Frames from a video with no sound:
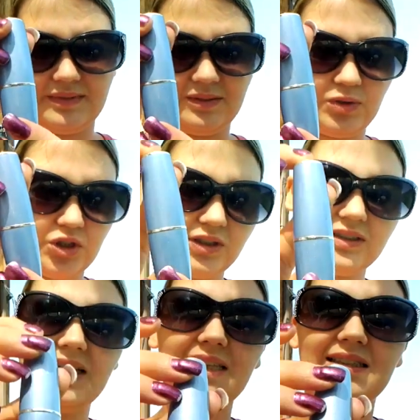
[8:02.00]
which
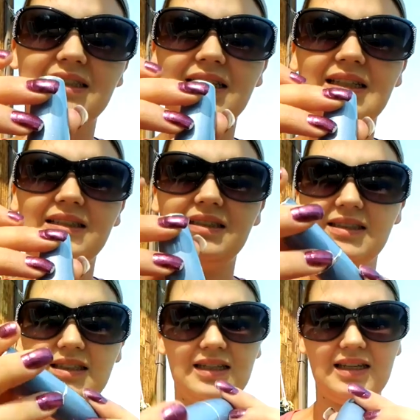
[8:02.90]
looks like this, and it
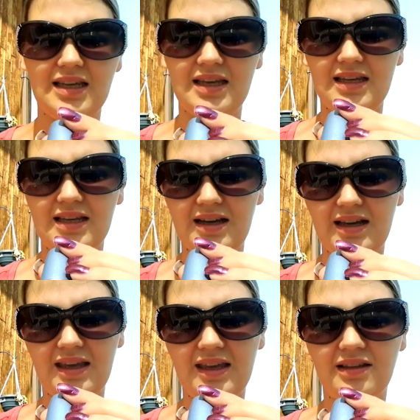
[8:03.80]

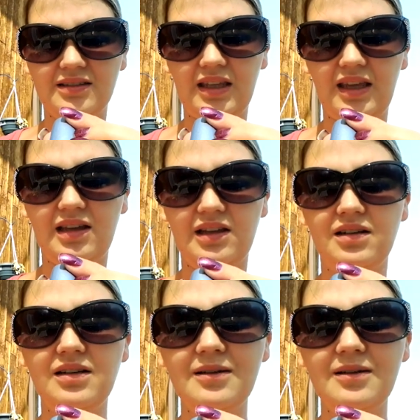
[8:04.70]
is in,